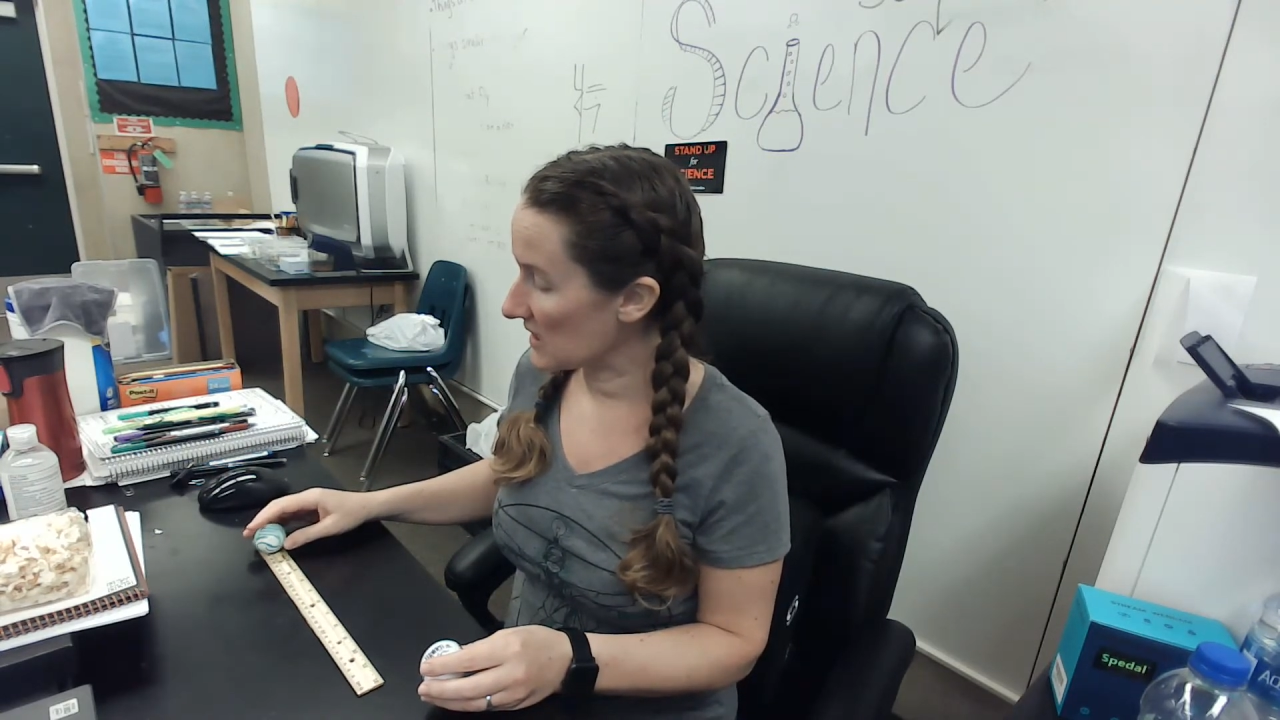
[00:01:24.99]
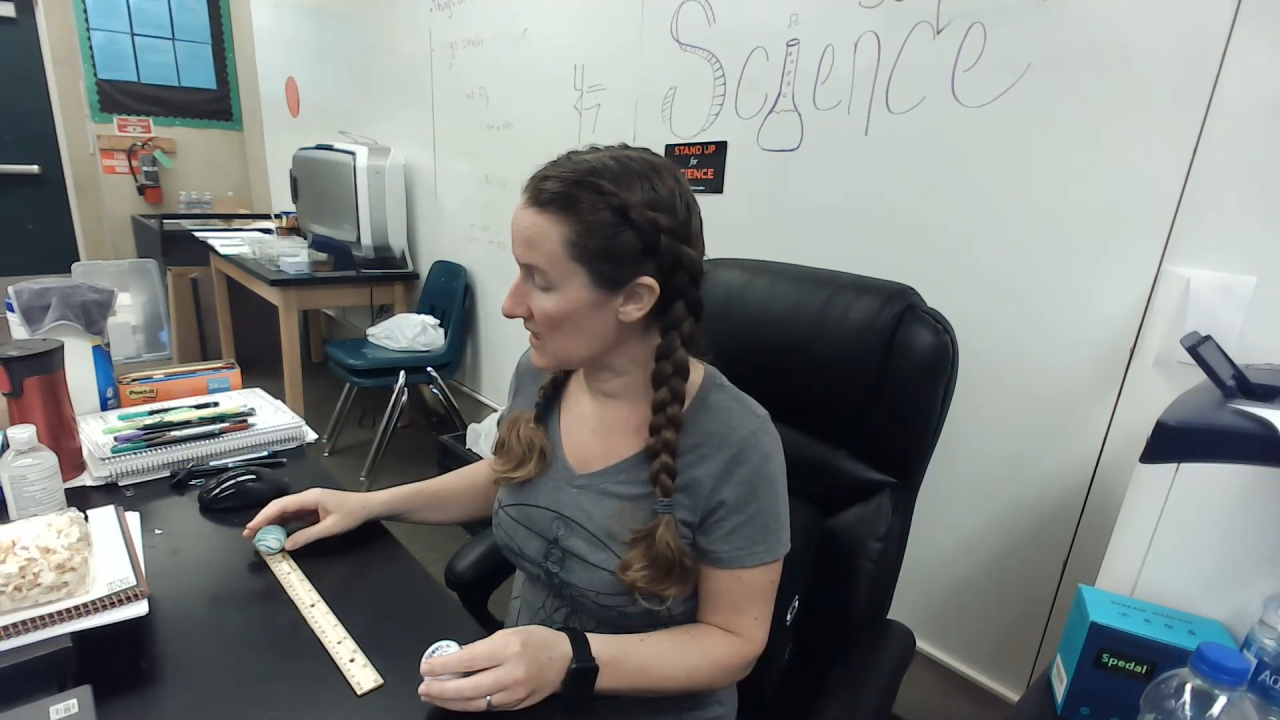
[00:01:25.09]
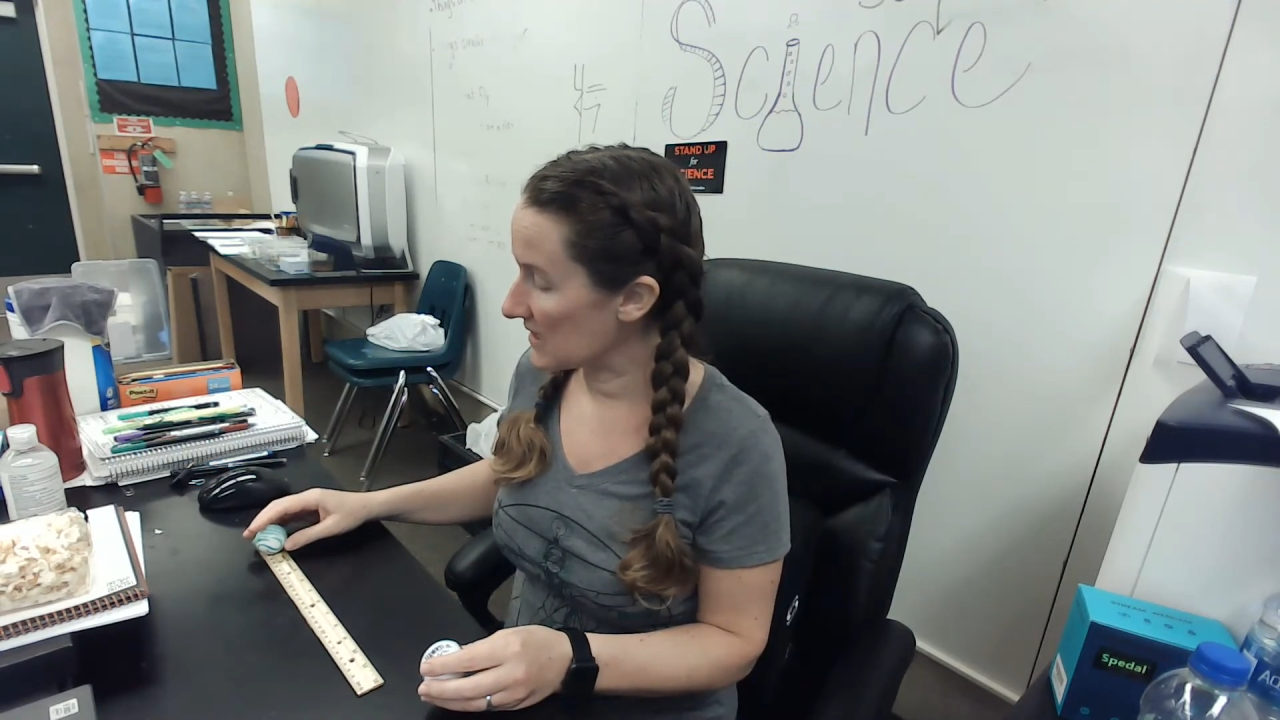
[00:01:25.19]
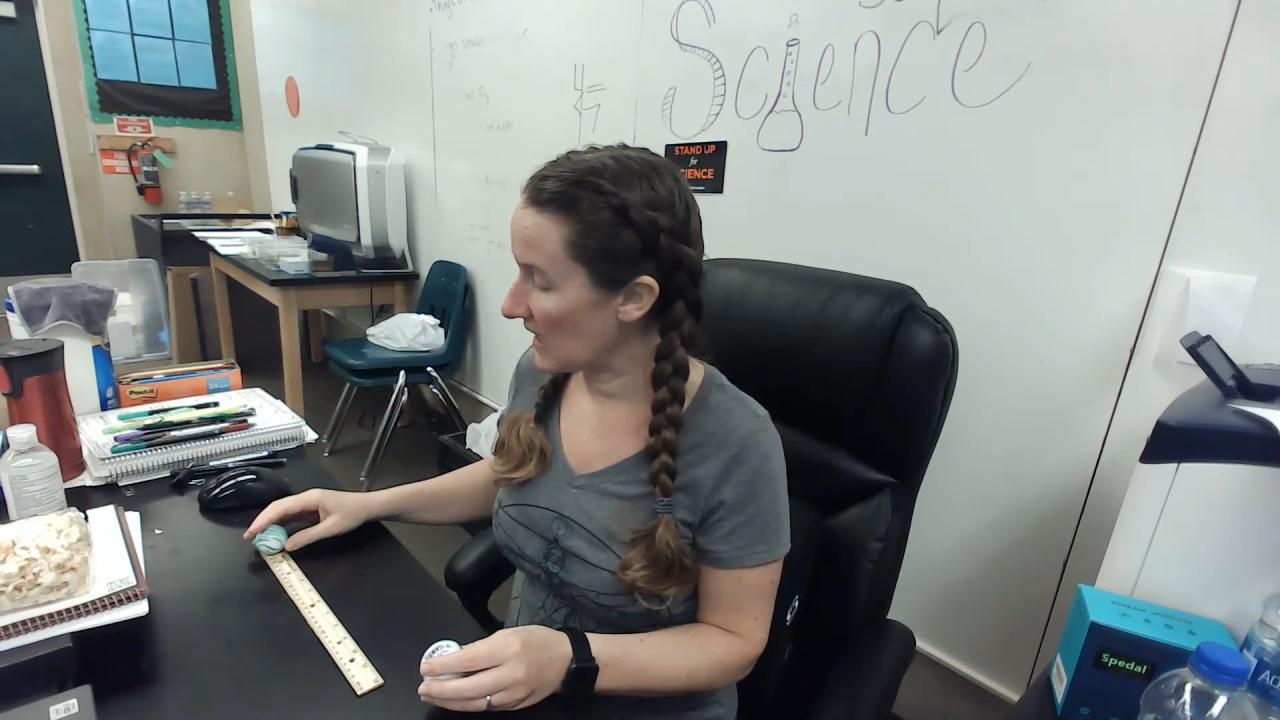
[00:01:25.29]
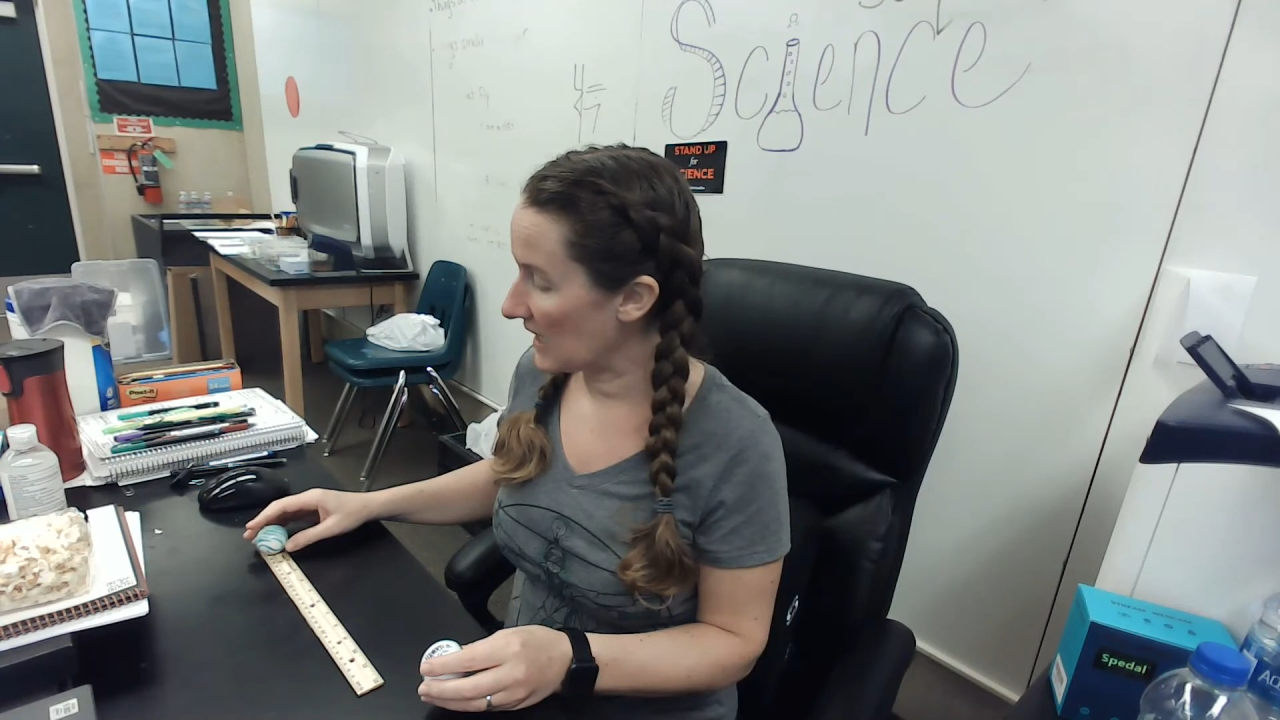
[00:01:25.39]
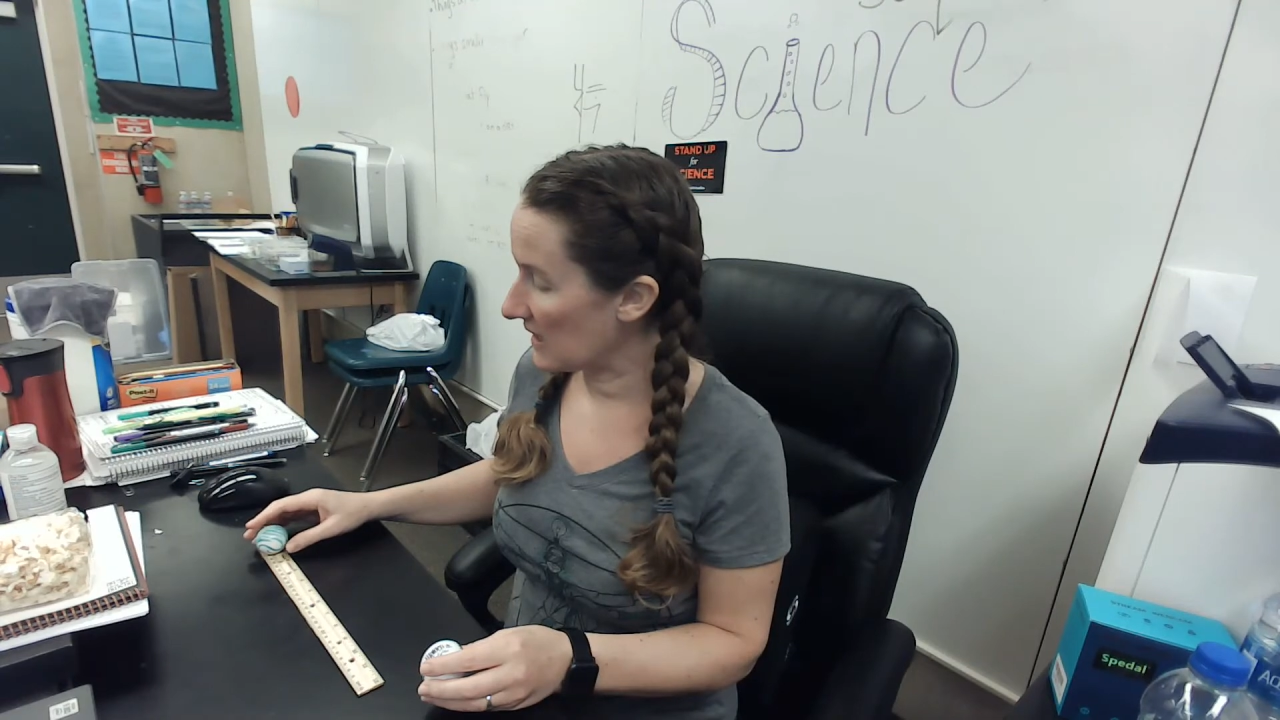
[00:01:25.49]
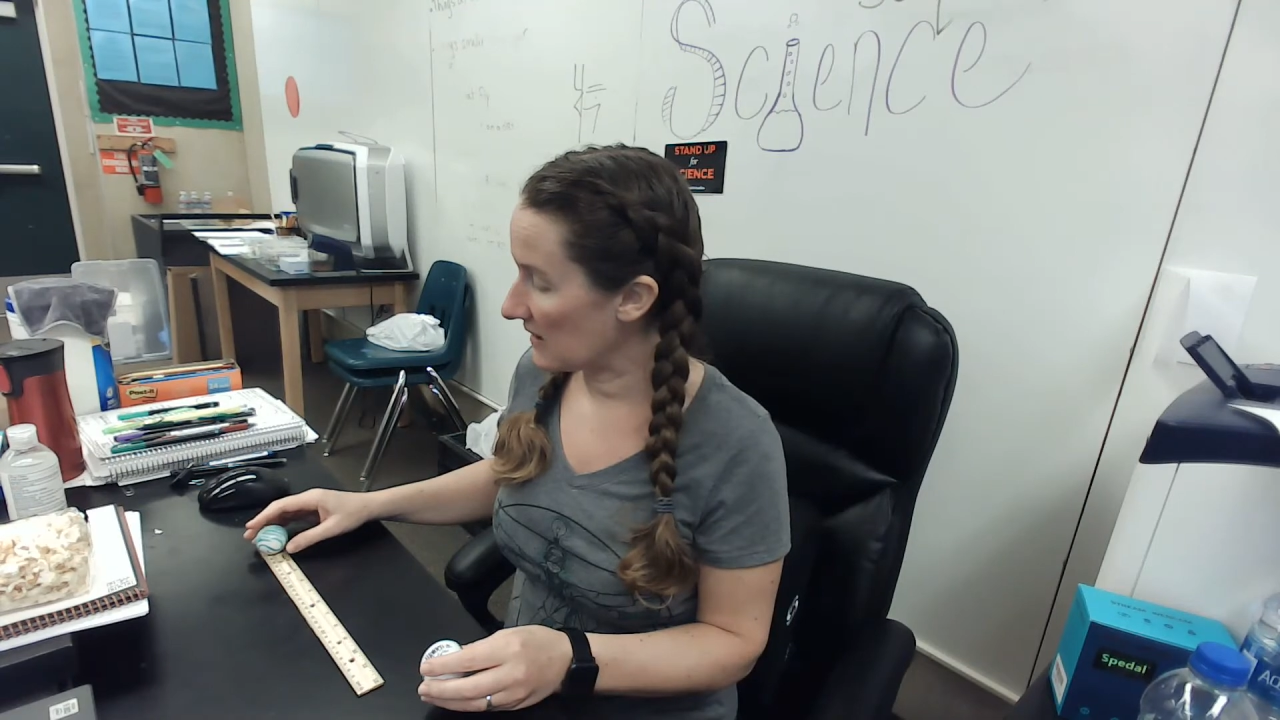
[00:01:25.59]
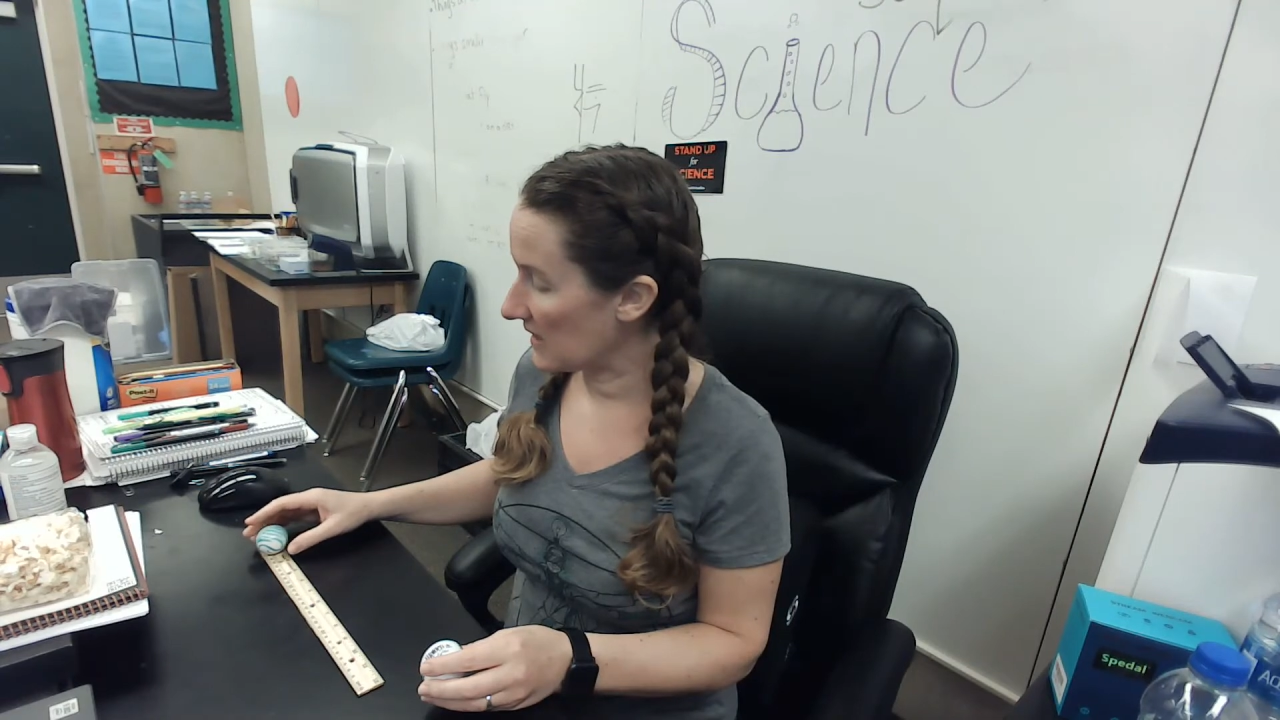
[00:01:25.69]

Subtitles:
is at